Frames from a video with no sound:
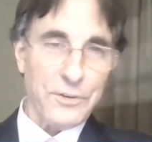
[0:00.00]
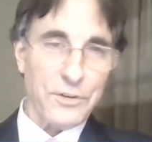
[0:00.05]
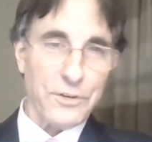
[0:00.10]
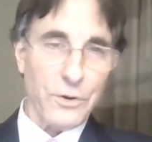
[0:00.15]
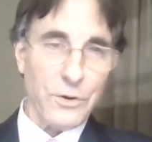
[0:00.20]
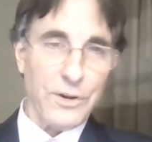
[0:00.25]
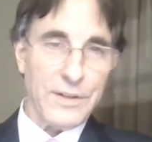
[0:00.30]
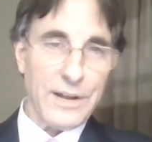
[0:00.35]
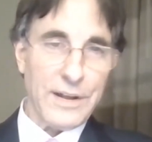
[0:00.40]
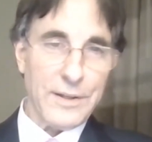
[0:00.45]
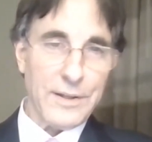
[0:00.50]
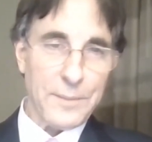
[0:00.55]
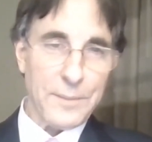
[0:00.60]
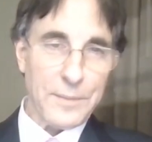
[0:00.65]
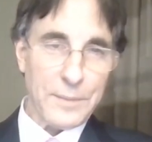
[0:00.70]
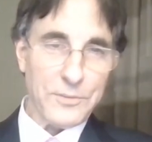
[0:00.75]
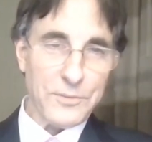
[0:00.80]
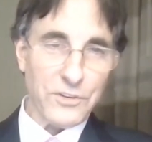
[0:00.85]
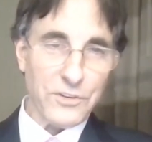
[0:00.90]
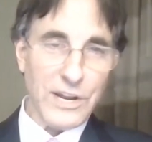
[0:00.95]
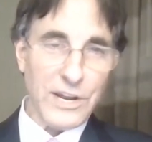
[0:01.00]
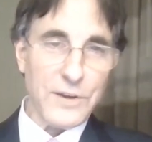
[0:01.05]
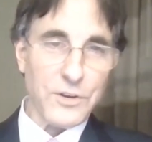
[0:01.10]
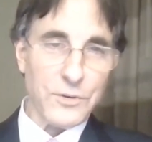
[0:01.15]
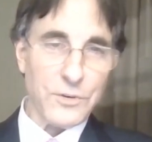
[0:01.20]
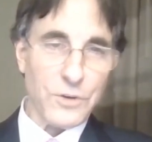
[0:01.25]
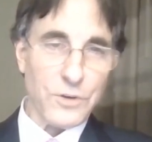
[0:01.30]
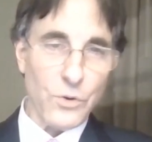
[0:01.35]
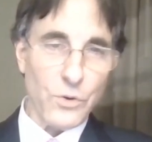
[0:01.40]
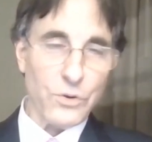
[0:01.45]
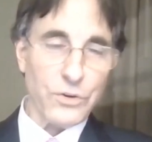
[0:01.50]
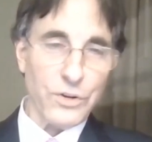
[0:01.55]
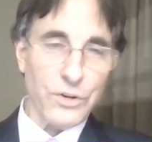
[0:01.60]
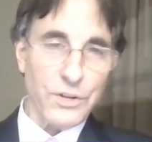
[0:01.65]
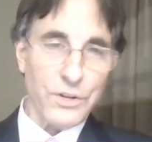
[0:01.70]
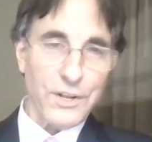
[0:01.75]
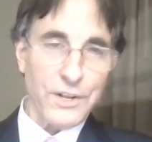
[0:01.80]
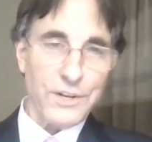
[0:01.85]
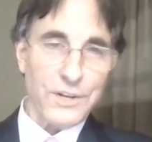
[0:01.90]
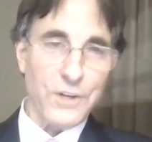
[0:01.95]
So I'm, I'm just saying to
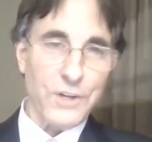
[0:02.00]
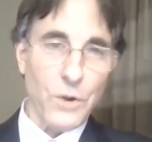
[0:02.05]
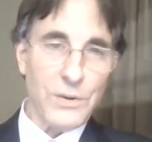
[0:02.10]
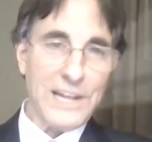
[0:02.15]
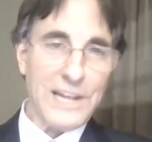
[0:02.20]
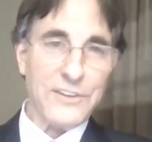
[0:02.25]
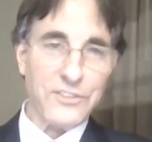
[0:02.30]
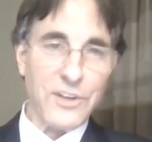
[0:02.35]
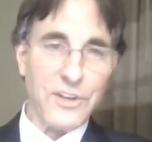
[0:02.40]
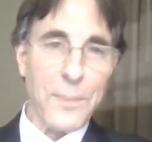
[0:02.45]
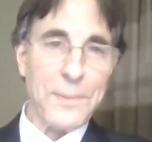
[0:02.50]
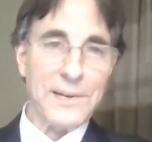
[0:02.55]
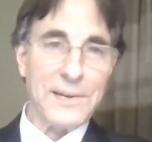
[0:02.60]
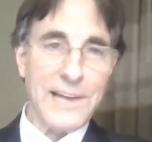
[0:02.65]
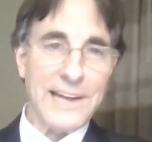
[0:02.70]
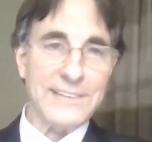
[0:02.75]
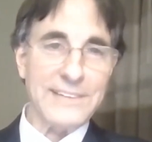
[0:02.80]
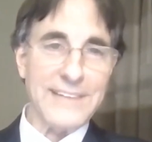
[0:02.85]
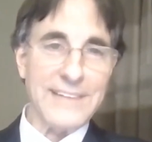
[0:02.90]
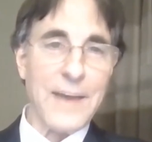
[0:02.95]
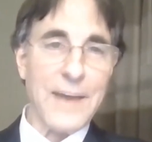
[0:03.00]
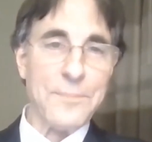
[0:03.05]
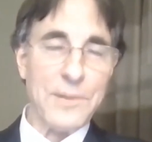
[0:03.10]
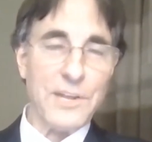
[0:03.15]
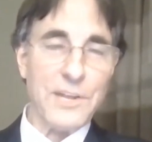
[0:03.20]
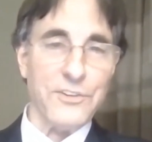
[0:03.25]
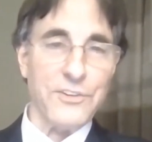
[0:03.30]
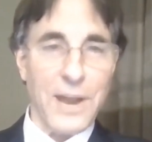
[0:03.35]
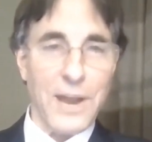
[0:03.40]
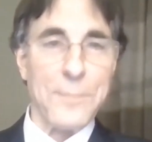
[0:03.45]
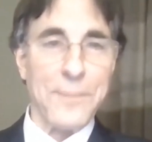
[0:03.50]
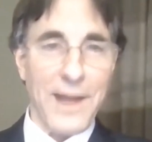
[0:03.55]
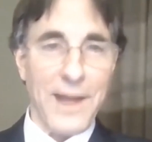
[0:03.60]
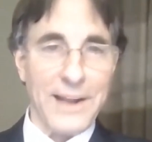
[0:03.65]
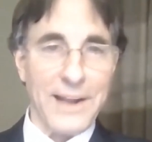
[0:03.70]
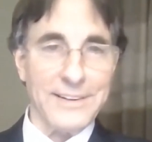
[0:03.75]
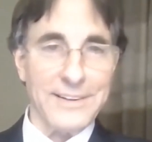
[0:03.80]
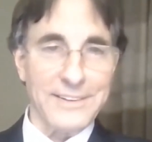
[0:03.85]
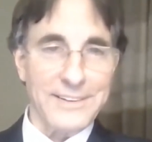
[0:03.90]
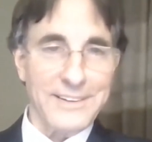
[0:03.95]
don't, don't let something like that be a
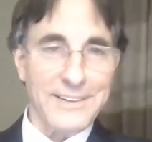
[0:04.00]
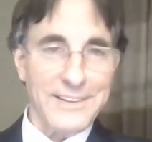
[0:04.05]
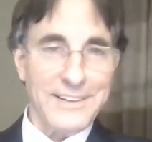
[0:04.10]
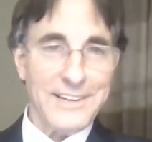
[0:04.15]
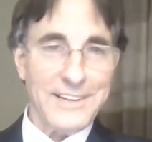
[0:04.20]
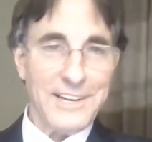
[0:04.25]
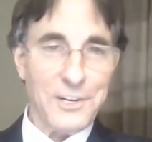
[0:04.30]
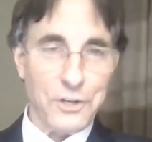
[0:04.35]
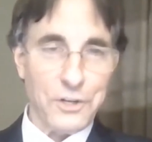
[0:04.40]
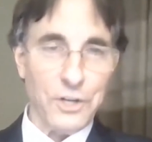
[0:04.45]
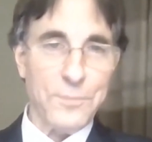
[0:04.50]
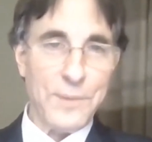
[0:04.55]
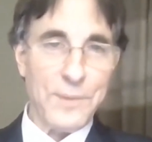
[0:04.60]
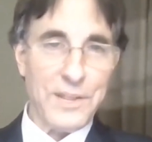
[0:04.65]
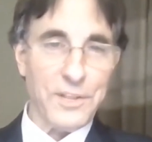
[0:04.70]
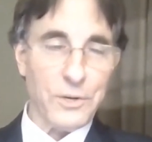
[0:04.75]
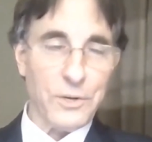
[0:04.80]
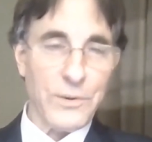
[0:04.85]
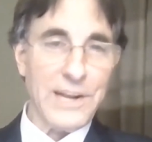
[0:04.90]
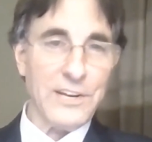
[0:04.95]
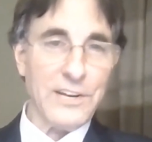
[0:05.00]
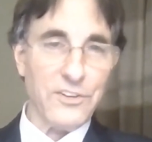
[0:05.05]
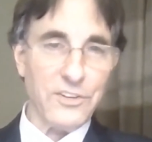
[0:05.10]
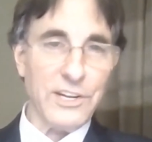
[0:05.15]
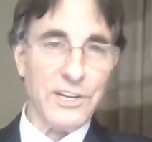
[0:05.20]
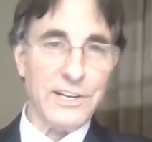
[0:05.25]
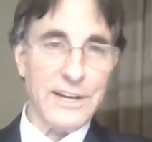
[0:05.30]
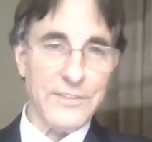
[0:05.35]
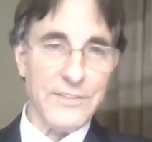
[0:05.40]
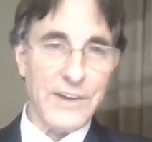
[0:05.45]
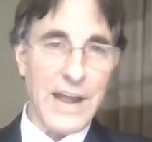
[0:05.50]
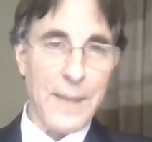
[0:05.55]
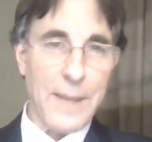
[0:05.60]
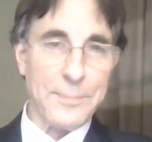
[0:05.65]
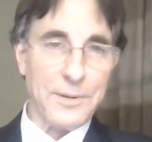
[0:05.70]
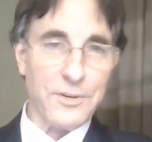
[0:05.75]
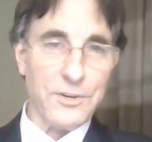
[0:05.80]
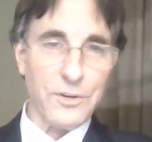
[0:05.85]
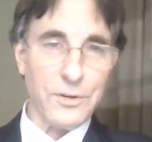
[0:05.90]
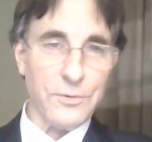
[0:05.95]
setback. It could be the greatest thing that ever
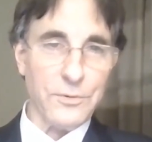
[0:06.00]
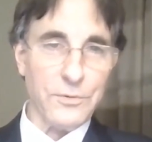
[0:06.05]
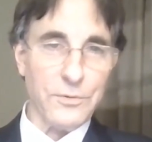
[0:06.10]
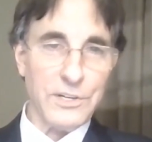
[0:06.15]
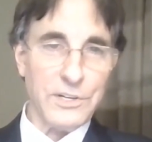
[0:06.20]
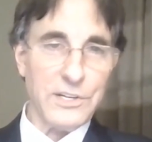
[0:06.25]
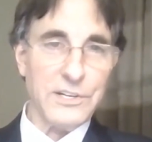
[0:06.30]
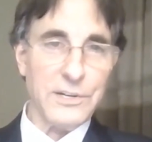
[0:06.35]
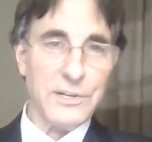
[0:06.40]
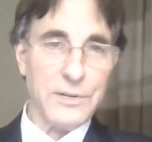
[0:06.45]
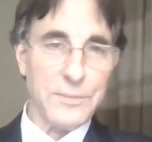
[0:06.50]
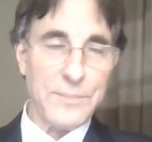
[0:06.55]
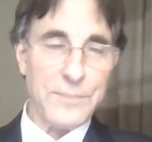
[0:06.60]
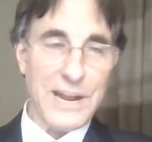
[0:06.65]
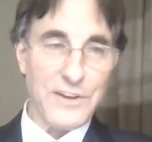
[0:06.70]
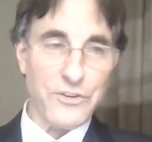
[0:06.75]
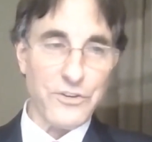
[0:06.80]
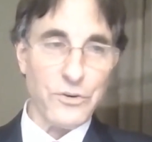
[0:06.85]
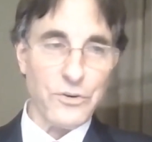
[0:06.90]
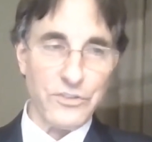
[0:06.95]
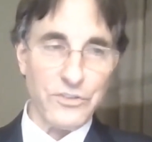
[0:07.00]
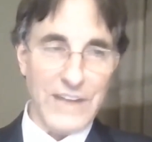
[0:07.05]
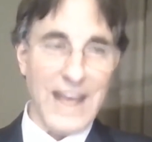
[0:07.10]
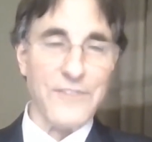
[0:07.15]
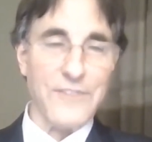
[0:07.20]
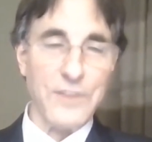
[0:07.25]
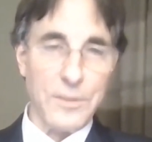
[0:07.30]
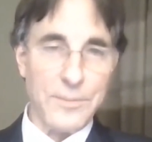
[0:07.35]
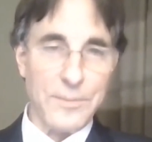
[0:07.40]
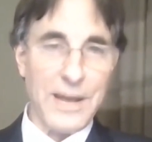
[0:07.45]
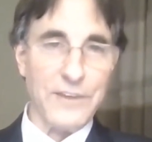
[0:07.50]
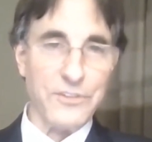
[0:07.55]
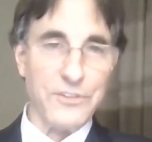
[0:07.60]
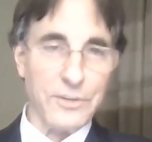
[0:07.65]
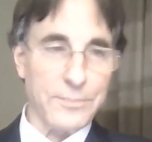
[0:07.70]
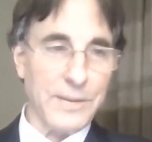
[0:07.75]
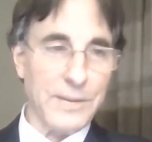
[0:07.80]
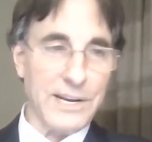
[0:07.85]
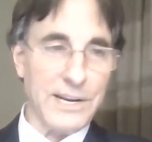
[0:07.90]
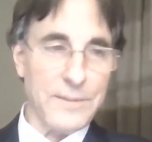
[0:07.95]
happened to you. It made you savvy
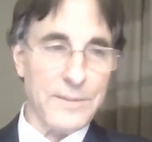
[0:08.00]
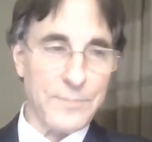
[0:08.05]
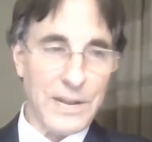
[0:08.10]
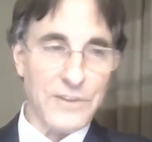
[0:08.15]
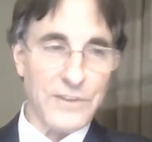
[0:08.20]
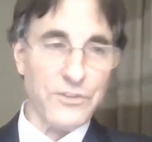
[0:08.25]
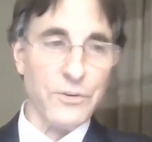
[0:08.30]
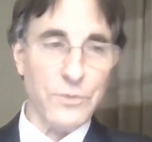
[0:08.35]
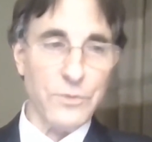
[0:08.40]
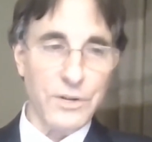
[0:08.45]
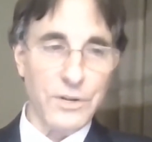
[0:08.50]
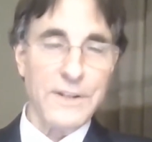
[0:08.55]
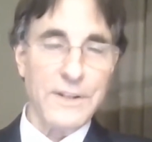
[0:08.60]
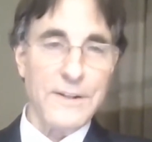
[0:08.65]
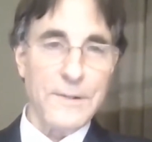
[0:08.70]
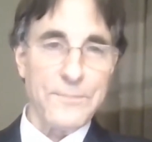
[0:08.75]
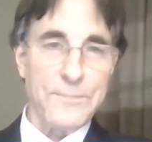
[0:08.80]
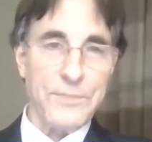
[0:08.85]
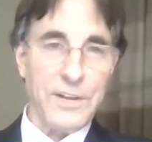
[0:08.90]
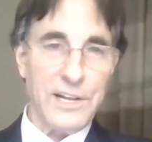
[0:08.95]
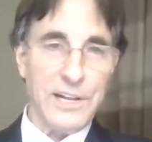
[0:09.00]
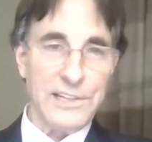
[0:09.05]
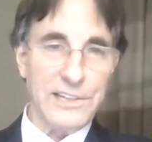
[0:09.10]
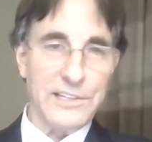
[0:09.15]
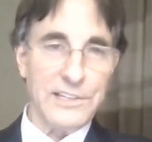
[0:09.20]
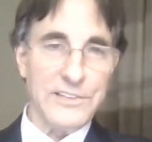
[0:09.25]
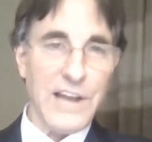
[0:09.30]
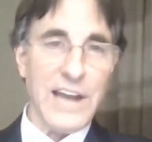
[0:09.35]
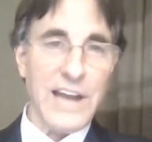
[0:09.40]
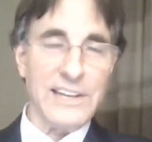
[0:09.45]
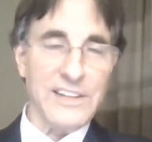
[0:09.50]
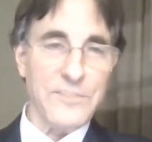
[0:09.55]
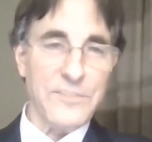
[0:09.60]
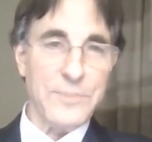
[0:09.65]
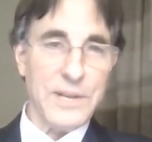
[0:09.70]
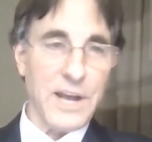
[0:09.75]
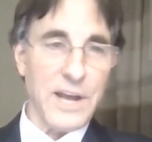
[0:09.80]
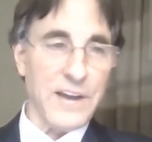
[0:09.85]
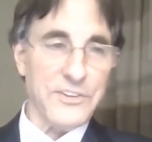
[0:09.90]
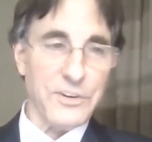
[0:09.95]
about your money, made you uh, not
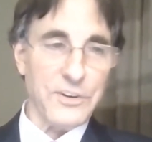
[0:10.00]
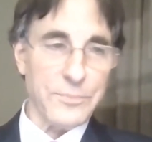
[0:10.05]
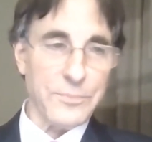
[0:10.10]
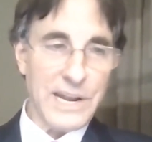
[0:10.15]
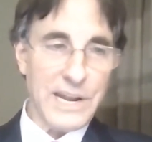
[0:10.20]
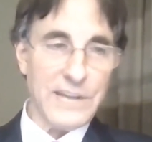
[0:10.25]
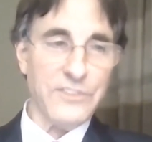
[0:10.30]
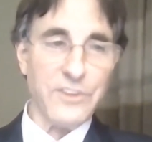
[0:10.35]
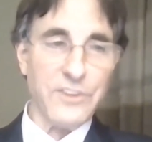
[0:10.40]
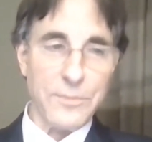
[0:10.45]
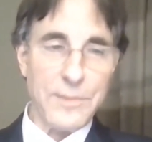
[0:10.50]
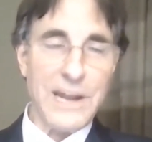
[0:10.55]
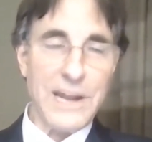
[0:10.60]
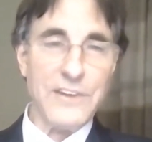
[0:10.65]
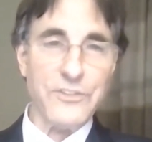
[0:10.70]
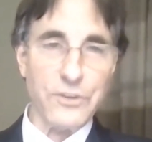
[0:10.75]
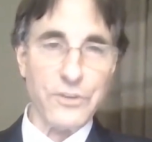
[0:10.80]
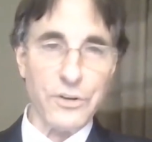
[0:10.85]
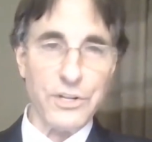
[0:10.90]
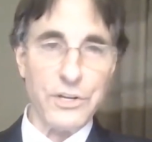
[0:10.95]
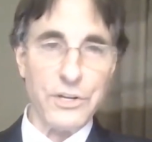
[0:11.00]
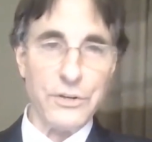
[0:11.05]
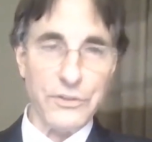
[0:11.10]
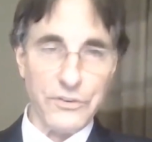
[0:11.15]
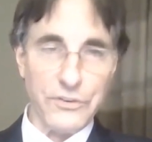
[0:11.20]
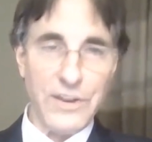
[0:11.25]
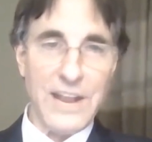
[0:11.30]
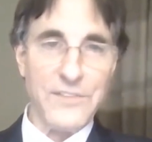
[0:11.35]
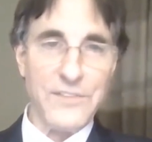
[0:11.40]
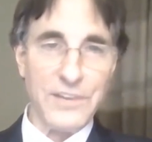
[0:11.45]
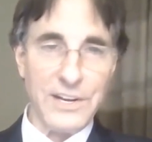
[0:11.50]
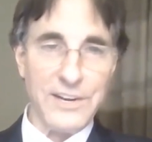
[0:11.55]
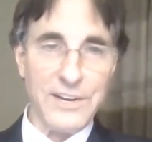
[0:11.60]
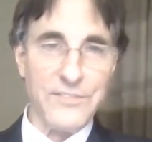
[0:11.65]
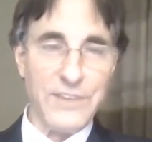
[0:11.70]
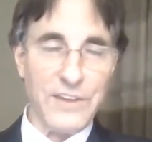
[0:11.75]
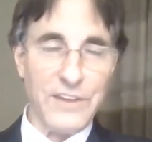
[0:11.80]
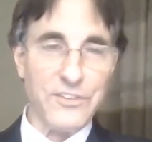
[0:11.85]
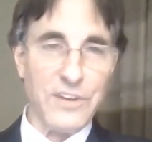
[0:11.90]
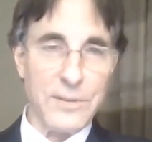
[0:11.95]
live beyond your means. It made sure that you're saving
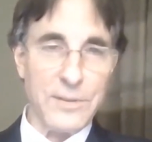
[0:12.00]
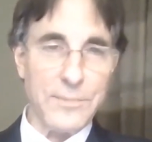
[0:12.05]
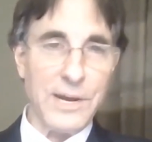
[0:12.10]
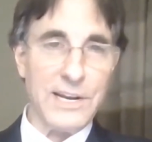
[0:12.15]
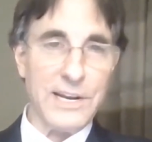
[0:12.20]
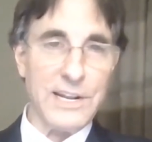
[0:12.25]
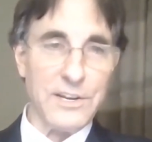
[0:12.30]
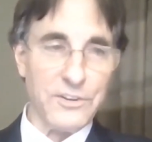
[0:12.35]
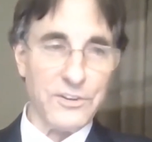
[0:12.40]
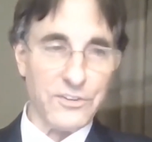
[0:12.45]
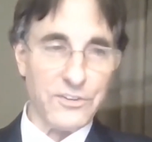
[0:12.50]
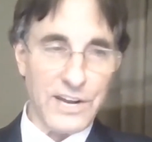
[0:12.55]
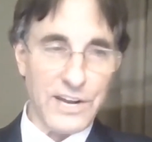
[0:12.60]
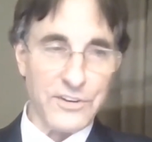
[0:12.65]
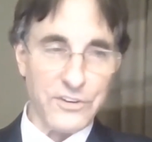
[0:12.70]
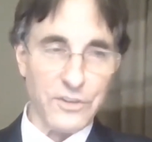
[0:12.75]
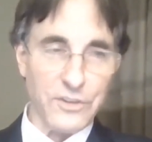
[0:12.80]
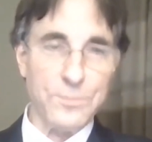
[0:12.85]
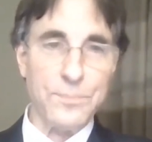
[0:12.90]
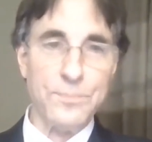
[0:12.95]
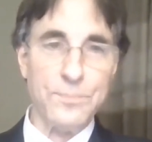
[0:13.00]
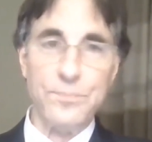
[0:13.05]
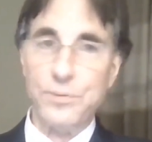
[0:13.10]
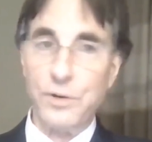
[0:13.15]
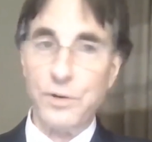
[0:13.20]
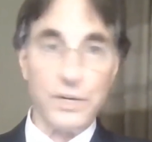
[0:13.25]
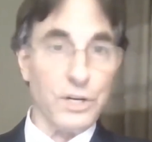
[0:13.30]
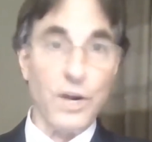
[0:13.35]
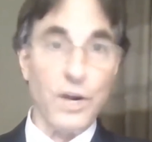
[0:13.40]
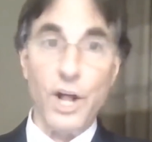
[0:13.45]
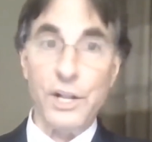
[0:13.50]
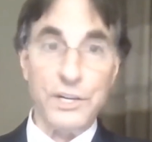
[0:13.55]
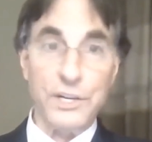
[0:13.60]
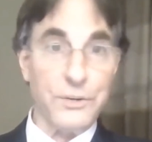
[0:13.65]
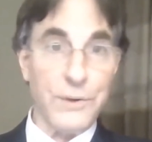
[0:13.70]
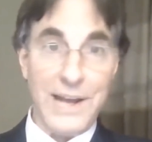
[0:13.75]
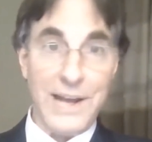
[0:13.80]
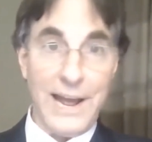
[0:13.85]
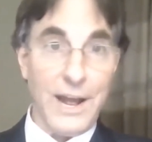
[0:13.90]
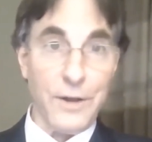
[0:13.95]
and investing money instead of just putting it all
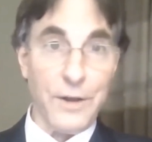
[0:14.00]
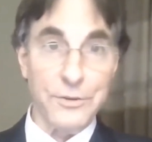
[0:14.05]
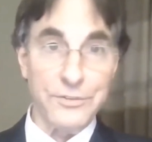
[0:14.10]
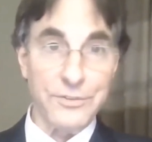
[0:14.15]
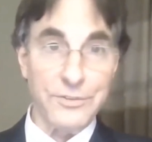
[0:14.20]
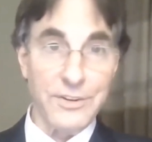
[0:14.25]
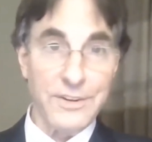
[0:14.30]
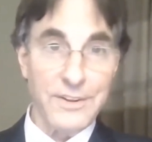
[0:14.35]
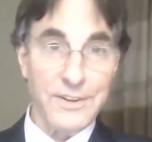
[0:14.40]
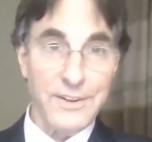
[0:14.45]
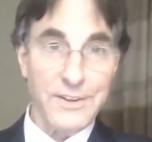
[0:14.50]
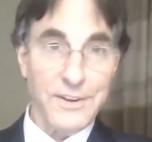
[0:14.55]
into a house,